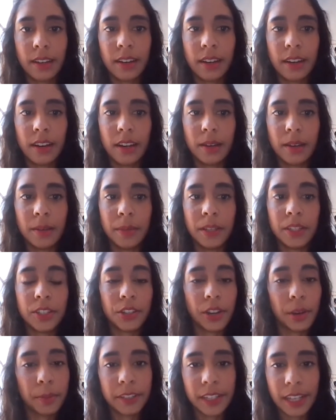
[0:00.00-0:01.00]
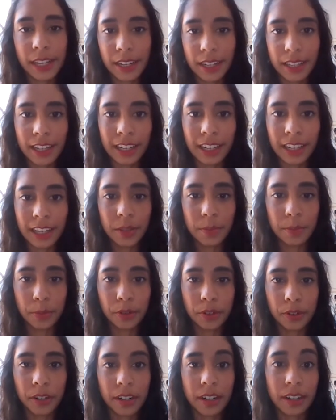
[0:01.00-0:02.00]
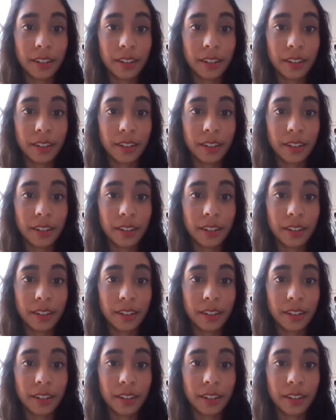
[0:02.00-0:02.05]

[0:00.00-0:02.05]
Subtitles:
And so I presented that to the board,